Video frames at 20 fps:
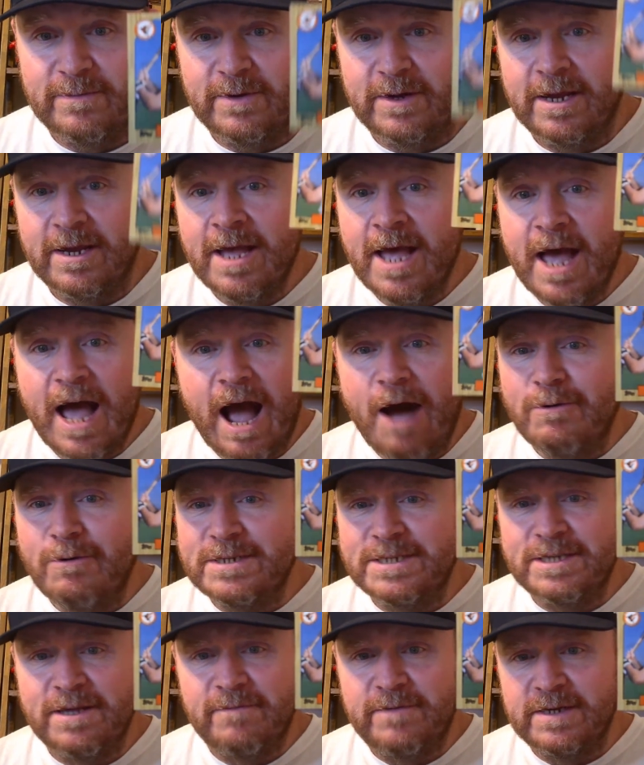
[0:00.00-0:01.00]
but I
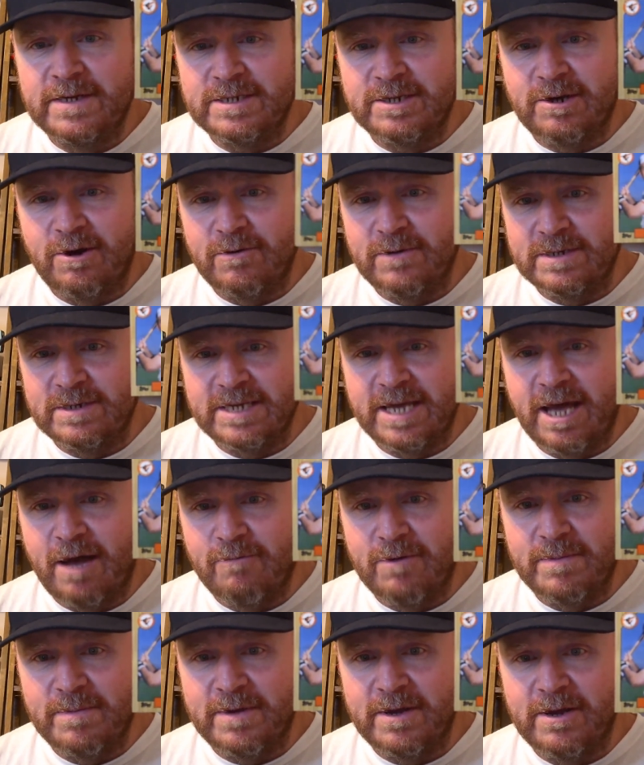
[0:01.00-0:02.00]
always loved this card, this Cal
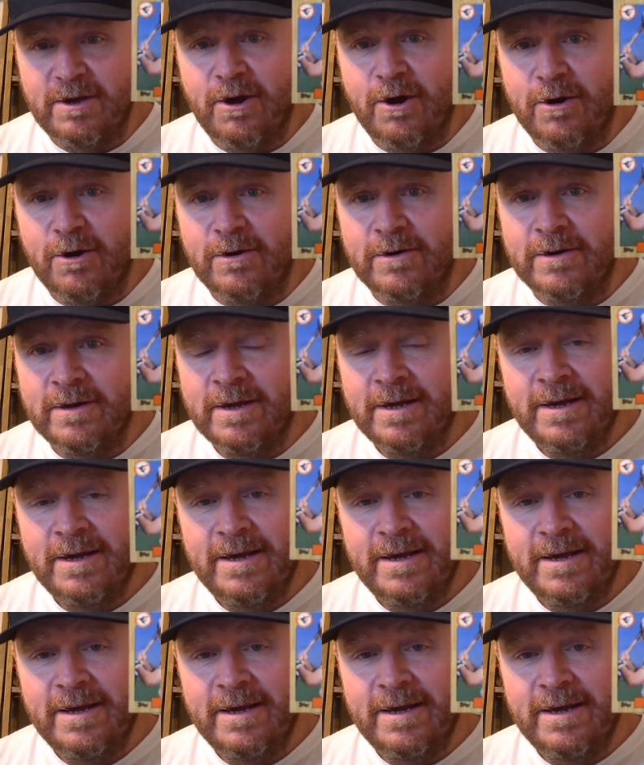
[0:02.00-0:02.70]
Ripken card,